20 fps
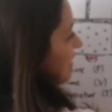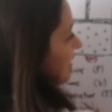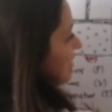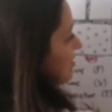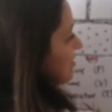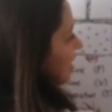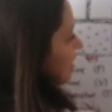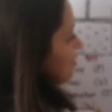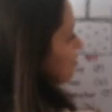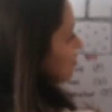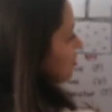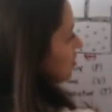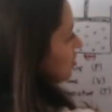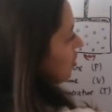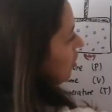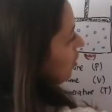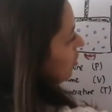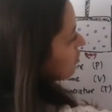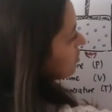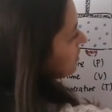it's actually
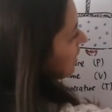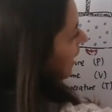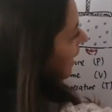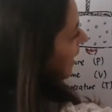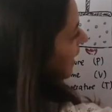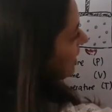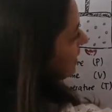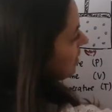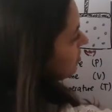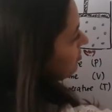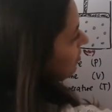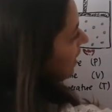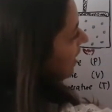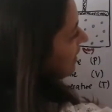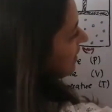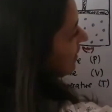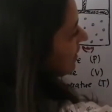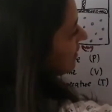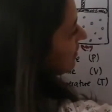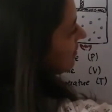called
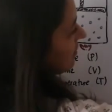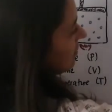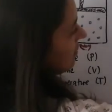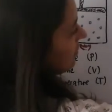adiabatic.